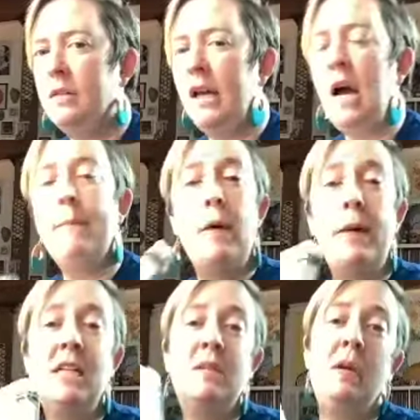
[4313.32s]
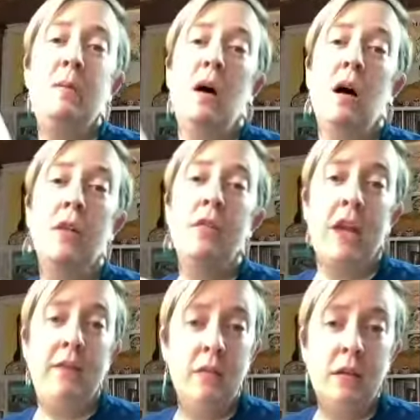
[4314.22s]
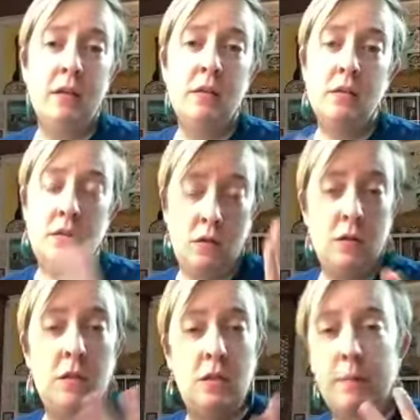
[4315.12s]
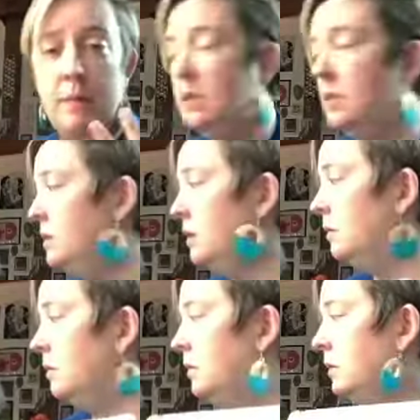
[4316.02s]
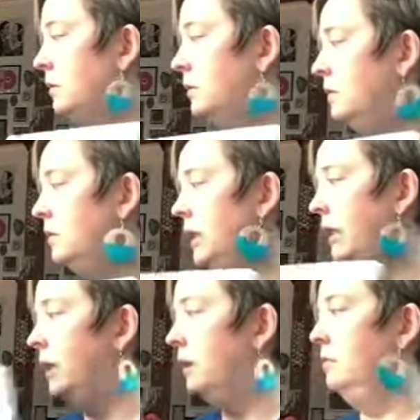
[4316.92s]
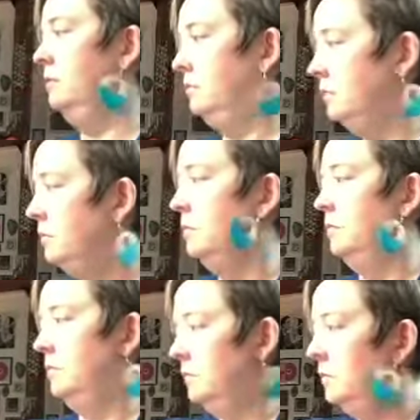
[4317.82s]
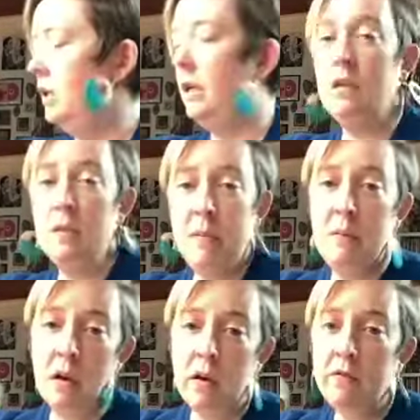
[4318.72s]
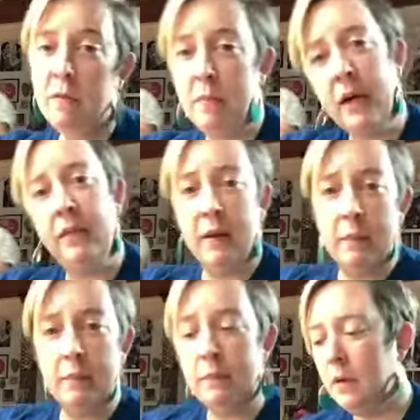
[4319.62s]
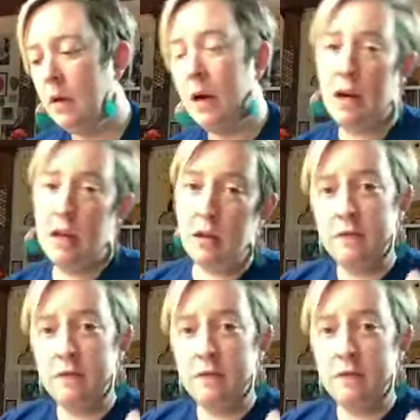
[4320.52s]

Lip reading: they got bought by Speedball, thankfully. So this company is still kicking. Thank you, Speedball, for buying them. I love